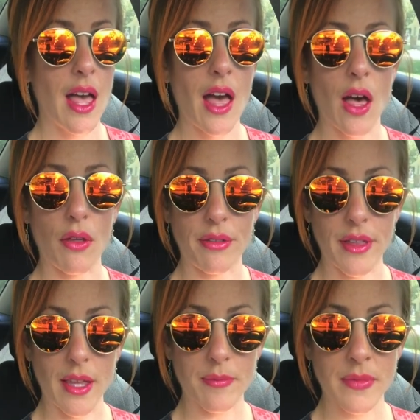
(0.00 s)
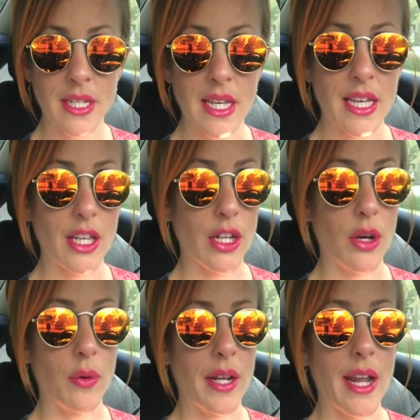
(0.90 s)
healthy, you
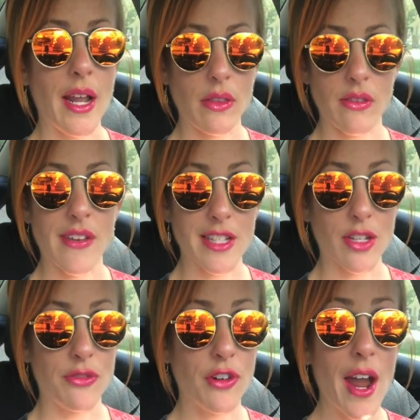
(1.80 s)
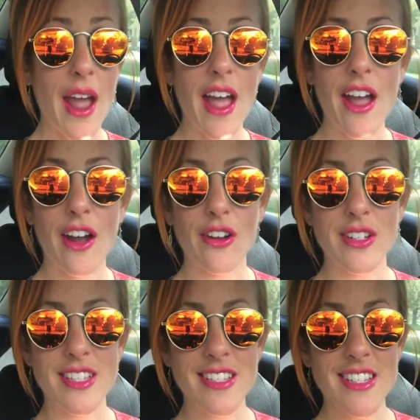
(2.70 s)
know, and healthy fat's good for hair
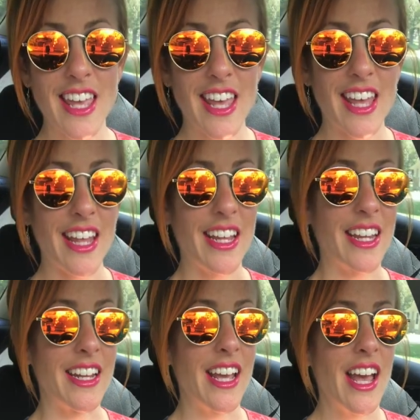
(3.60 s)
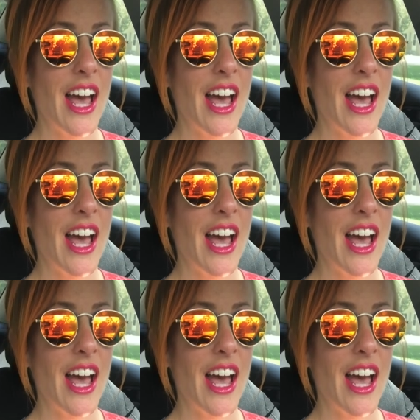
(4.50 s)
and skin and,